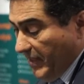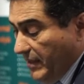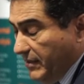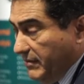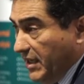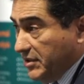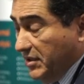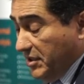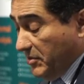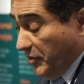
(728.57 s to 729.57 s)
And
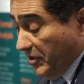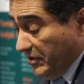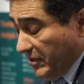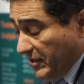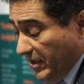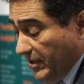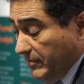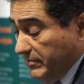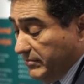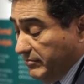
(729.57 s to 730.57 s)
actually, it's in Burlington,
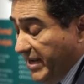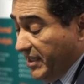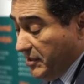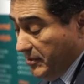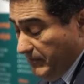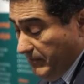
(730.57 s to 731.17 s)
Mass.